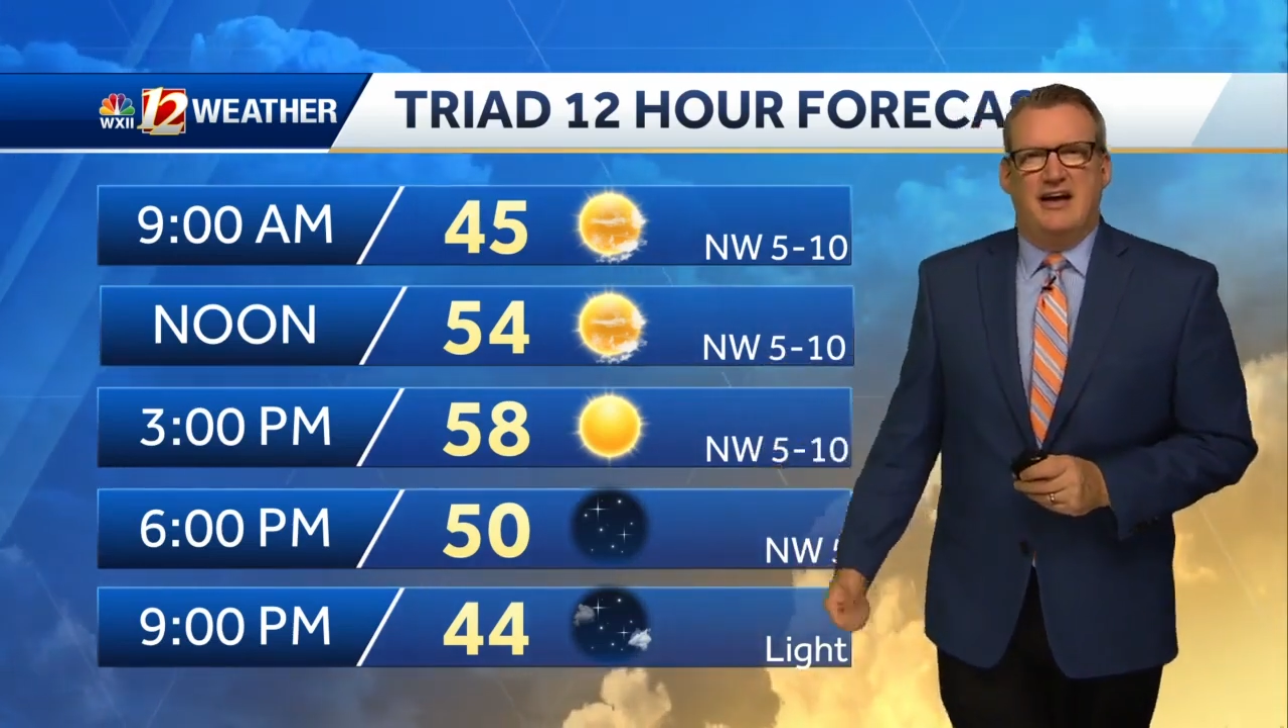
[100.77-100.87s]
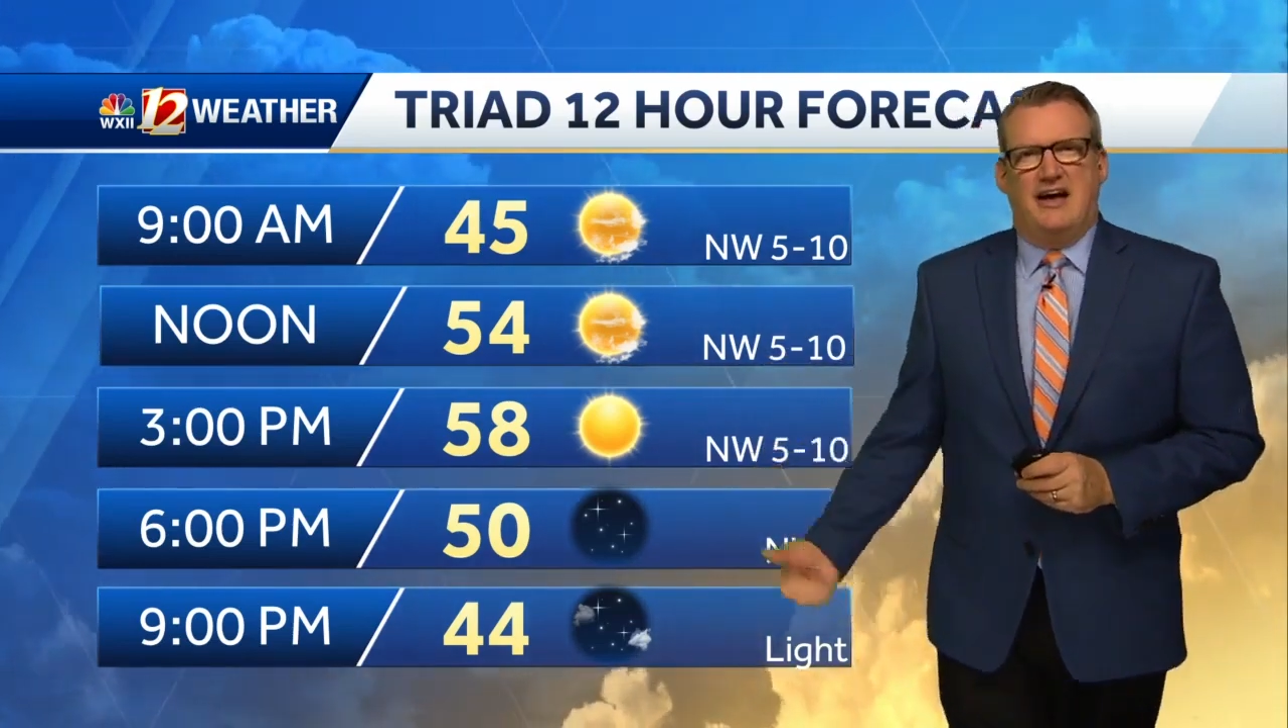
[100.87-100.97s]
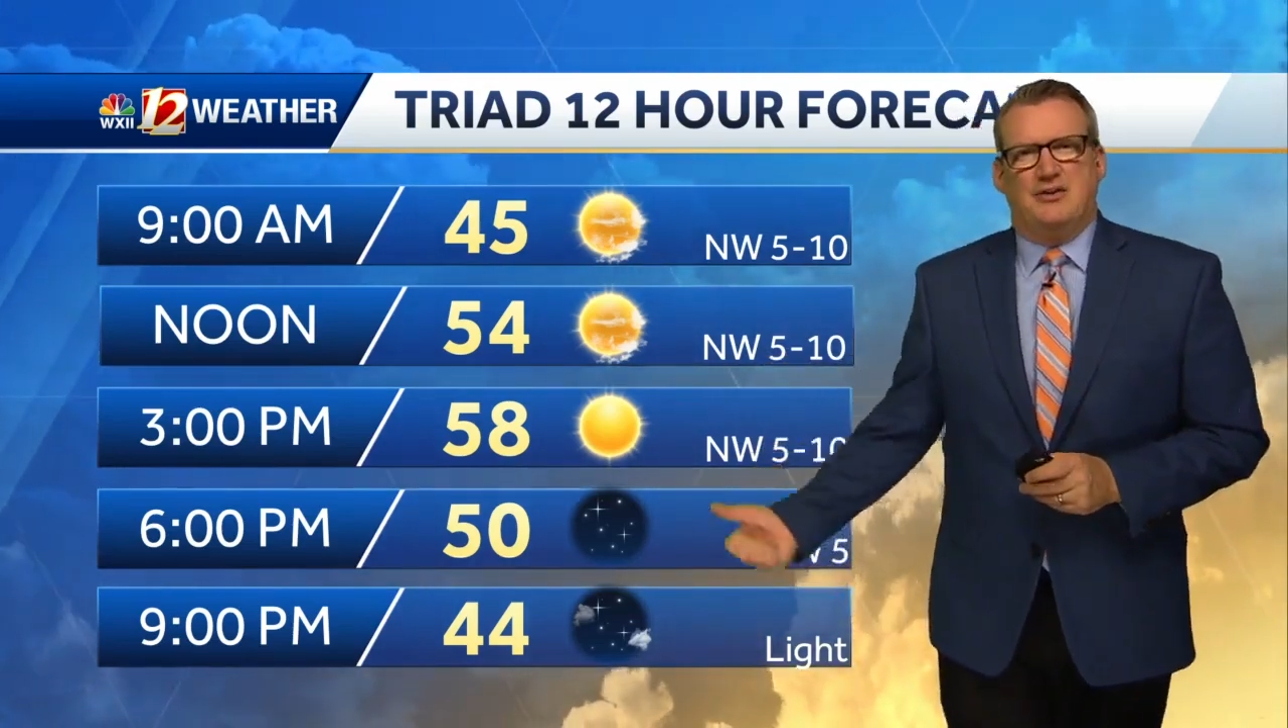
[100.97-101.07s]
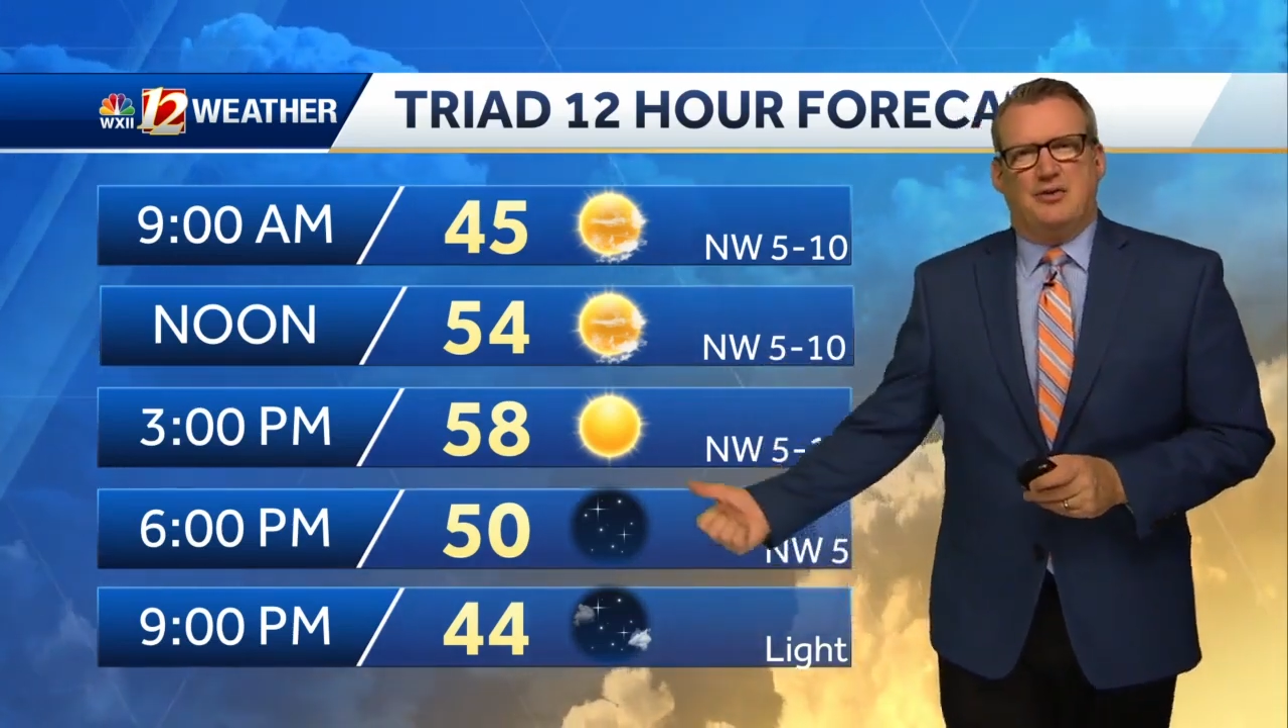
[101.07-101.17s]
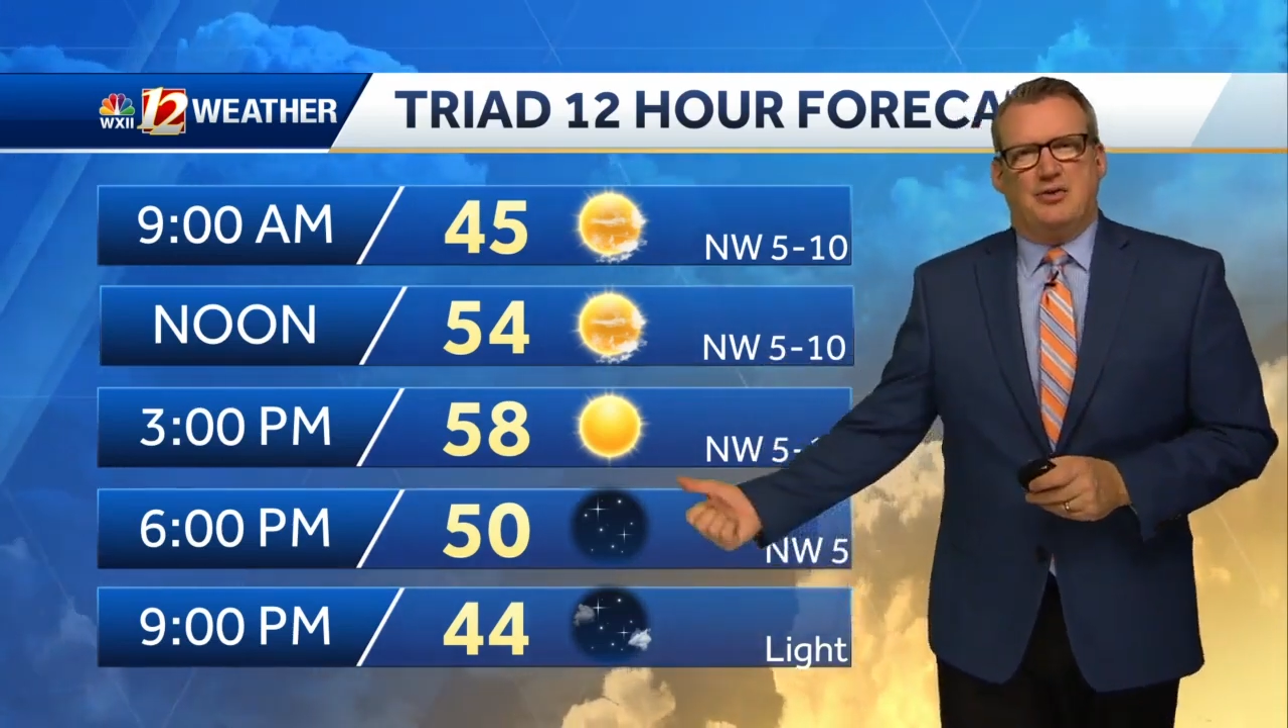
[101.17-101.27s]

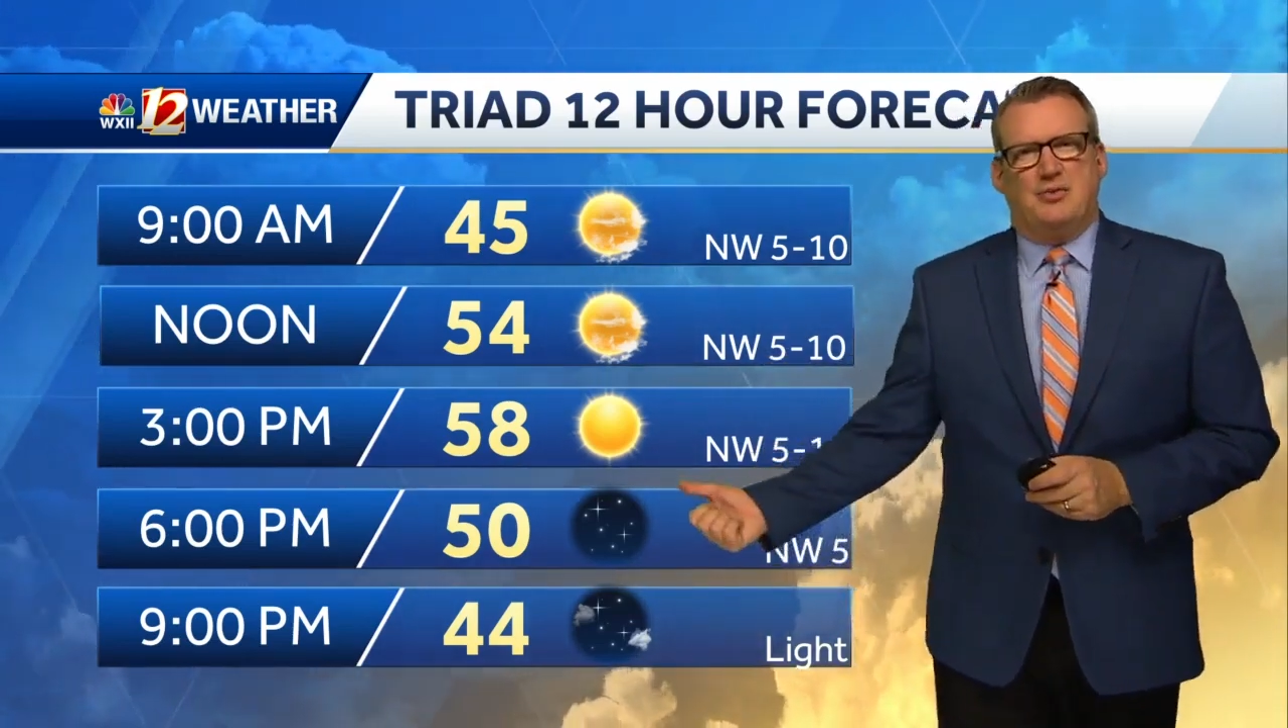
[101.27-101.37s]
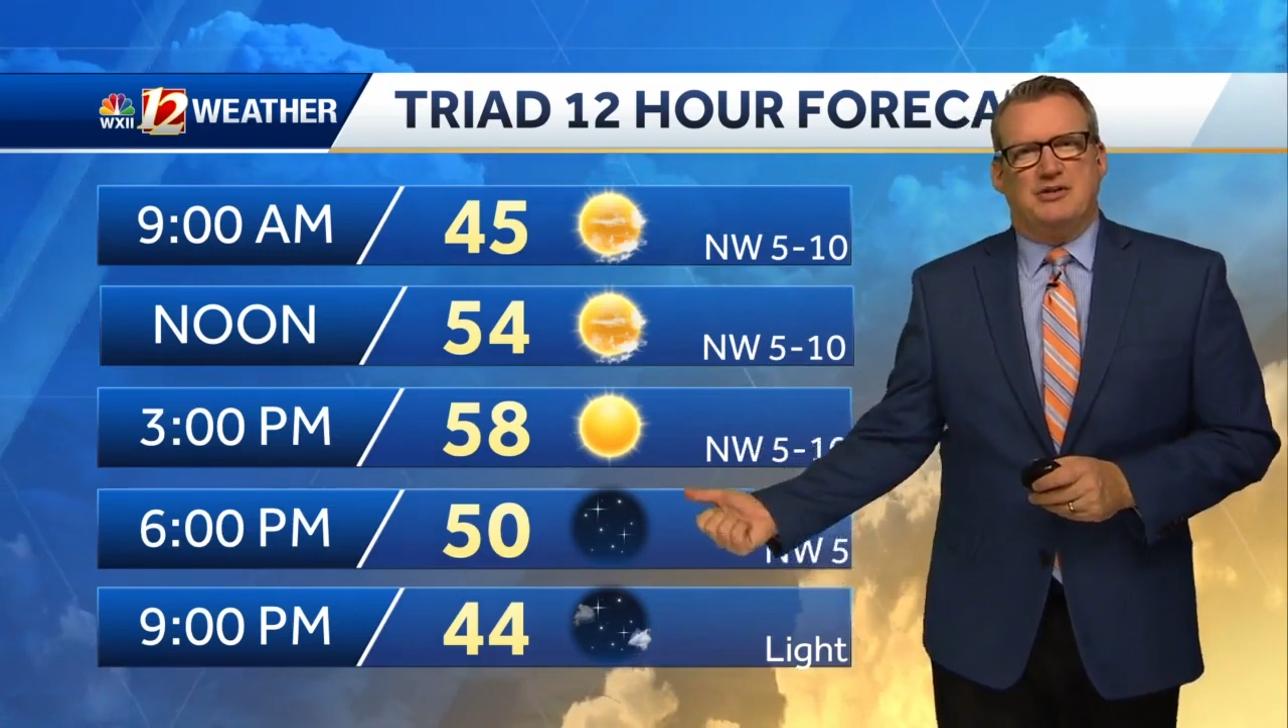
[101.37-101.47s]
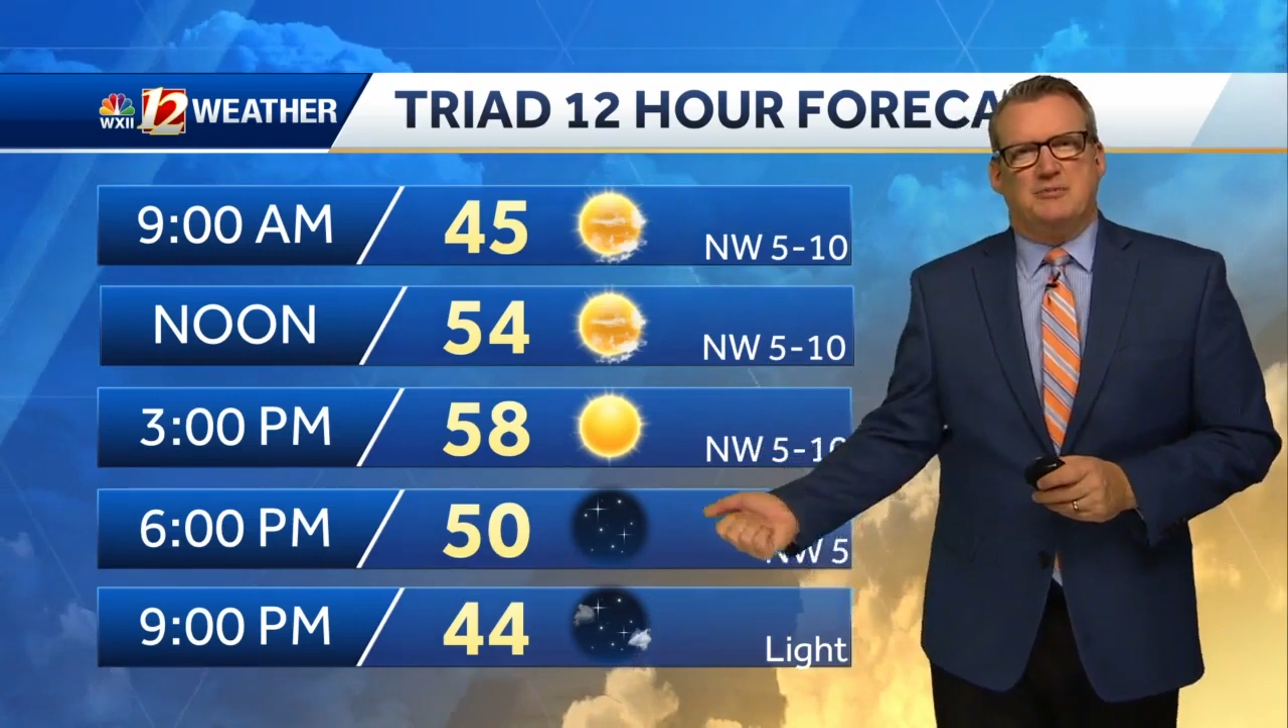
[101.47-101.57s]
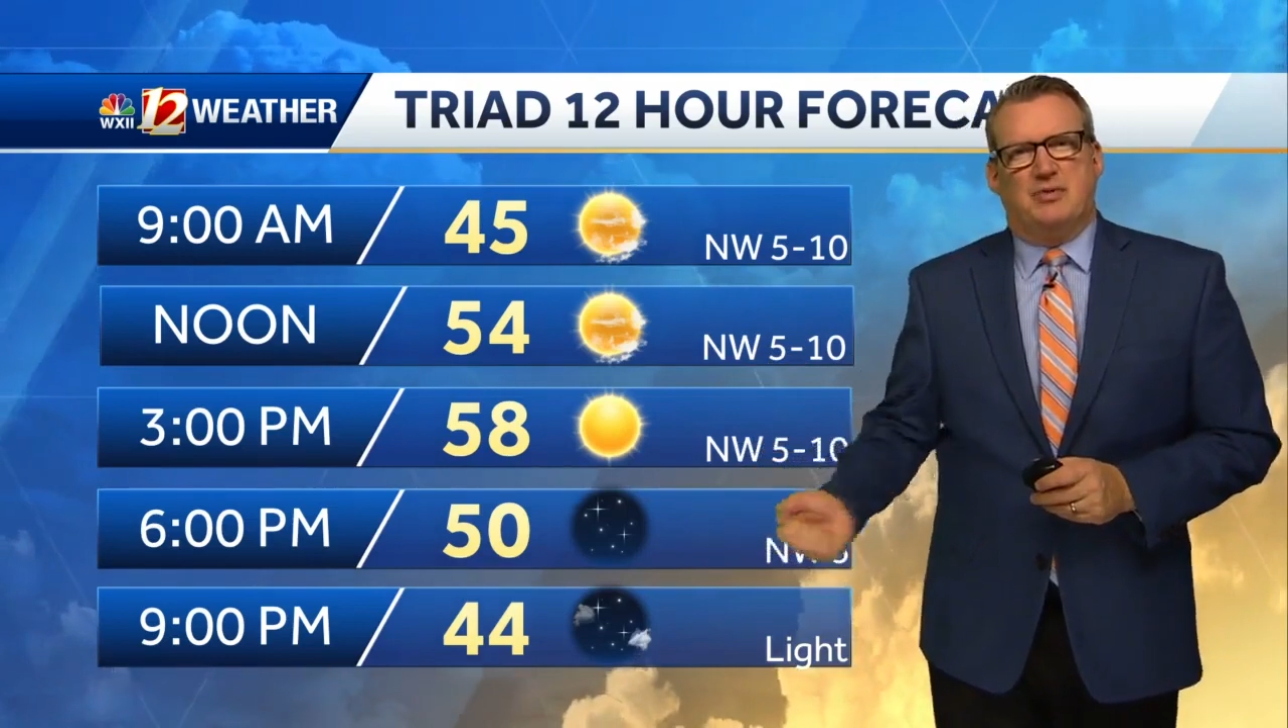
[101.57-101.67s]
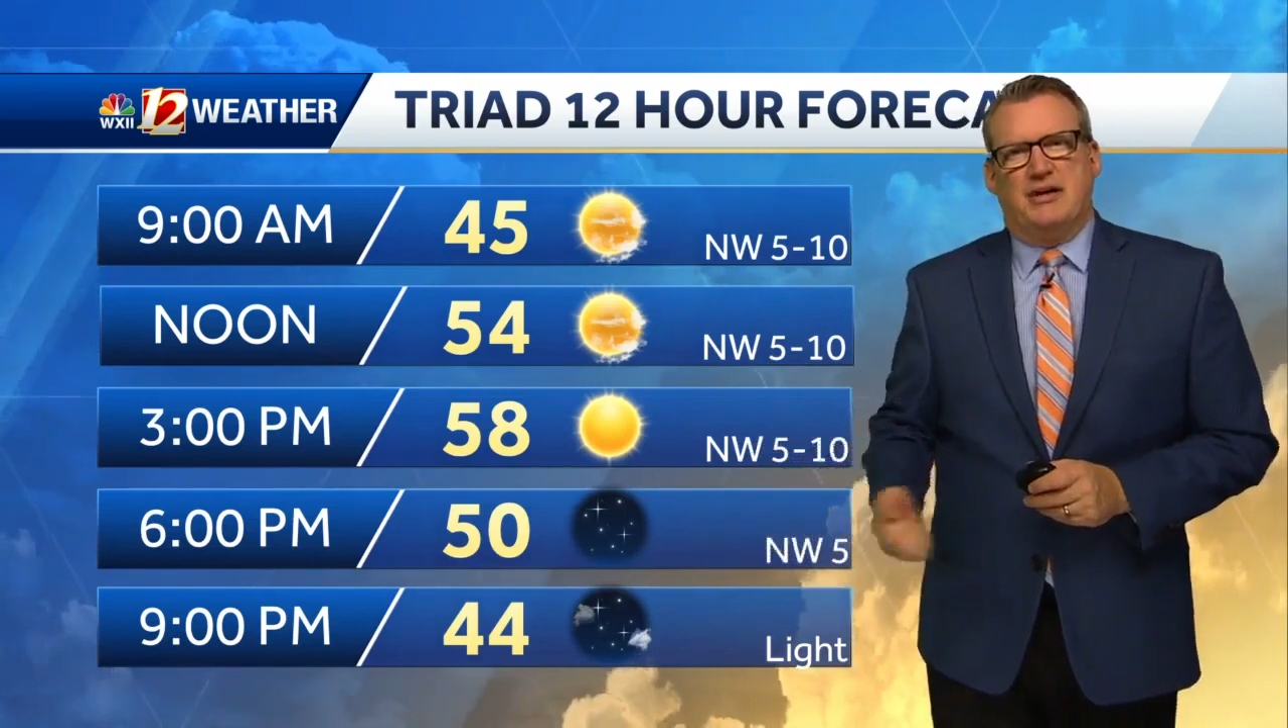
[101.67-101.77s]
That northwest